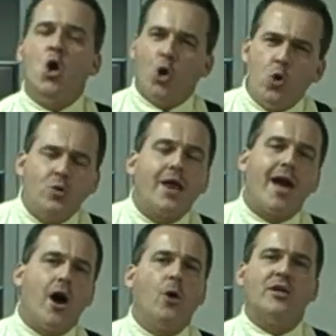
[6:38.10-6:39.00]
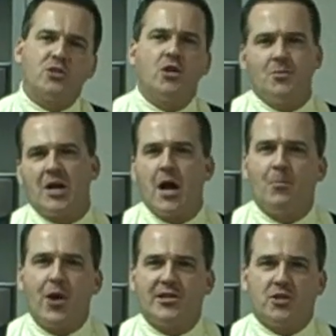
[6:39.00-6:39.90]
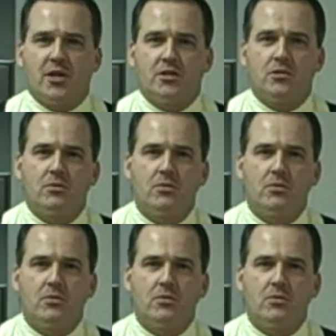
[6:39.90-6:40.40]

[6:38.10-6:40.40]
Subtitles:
Who now is going to become president?